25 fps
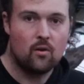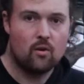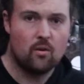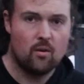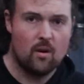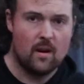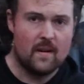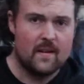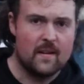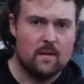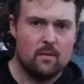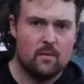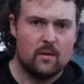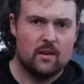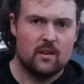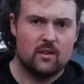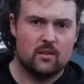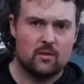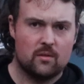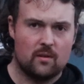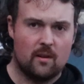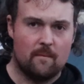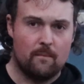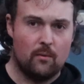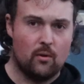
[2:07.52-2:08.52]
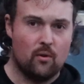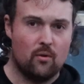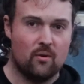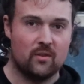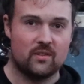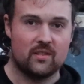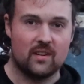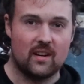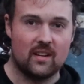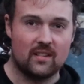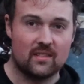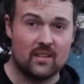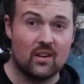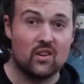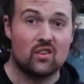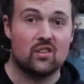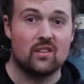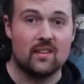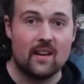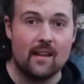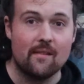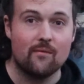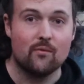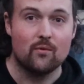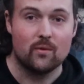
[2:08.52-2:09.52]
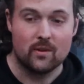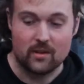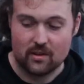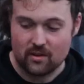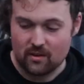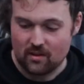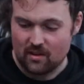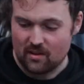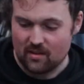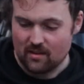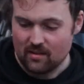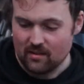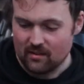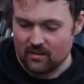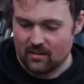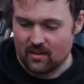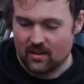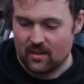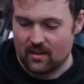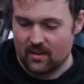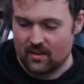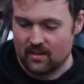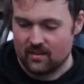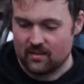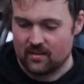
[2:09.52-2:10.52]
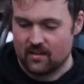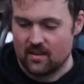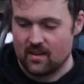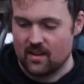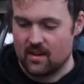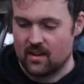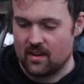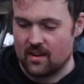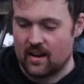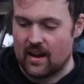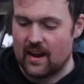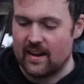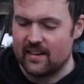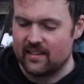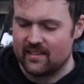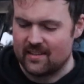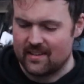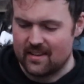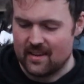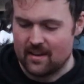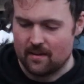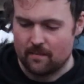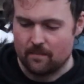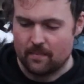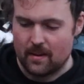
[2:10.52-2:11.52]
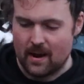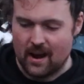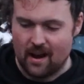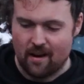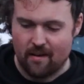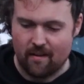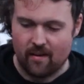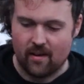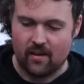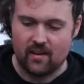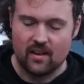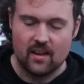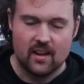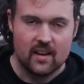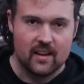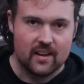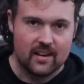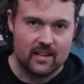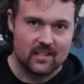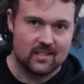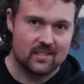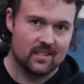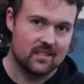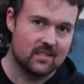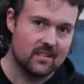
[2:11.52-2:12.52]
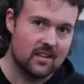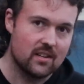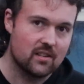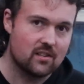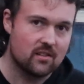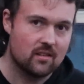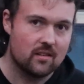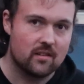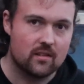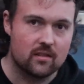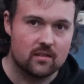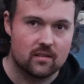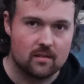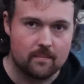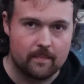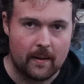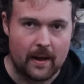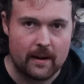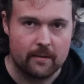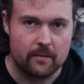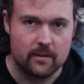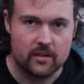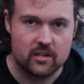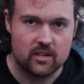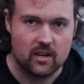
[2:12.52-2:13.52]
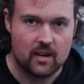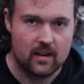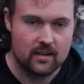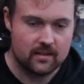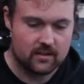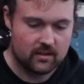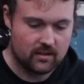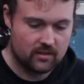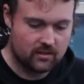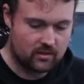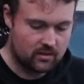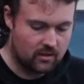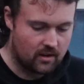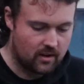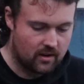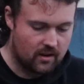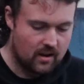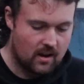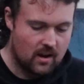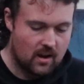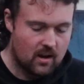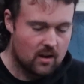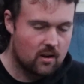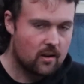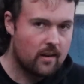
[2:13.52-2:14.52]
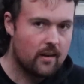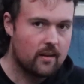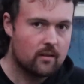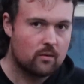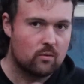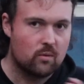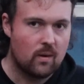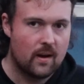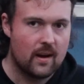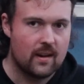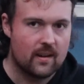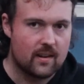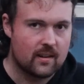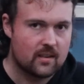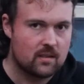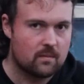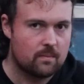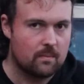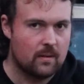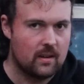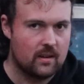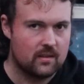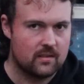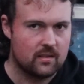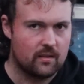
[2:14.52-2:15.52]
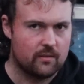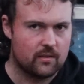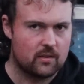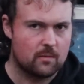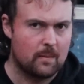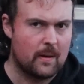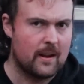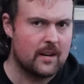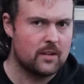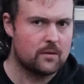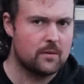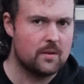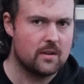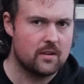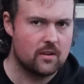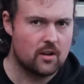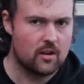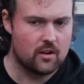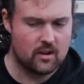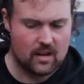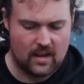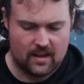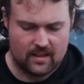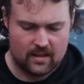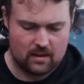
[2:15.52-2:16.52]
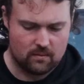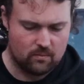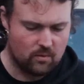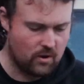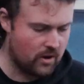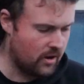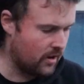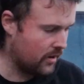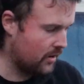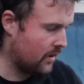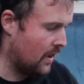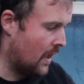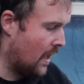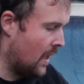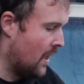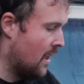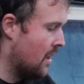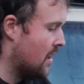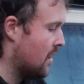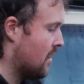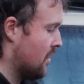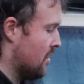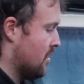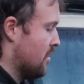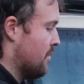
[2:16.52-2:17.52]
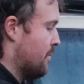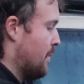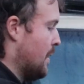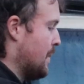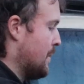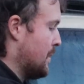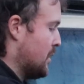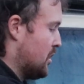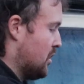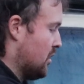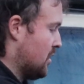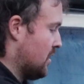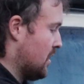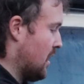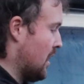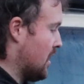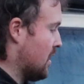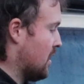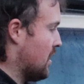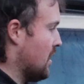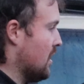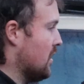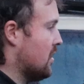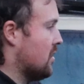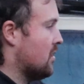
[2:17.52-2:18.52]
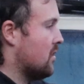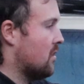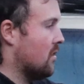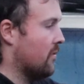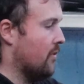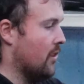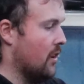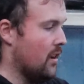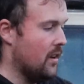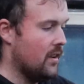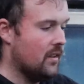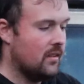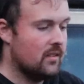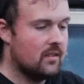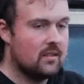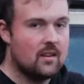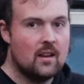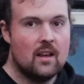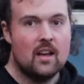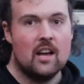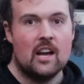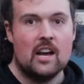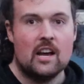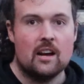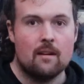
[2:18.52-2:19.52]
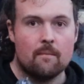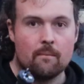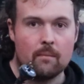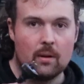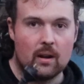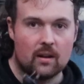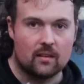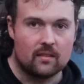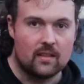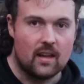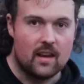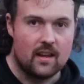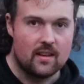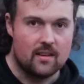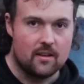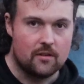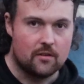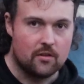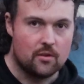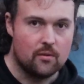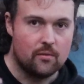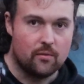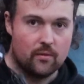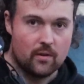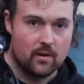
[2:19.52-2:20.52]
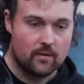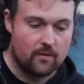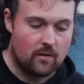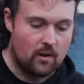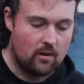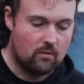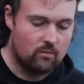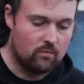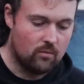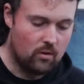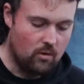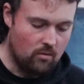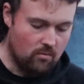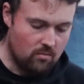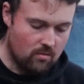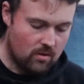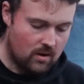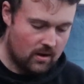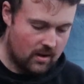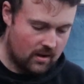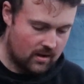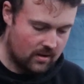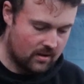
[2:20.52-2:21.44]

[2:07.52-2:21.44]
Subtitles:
Alright, now what else I bought, which I essentially never want to use, is the ATM Power. It's essentially just a battery charger, so quite self-explanatory. You don't know how they work. You pretty much just get this device, plug that in your 240-volt wall,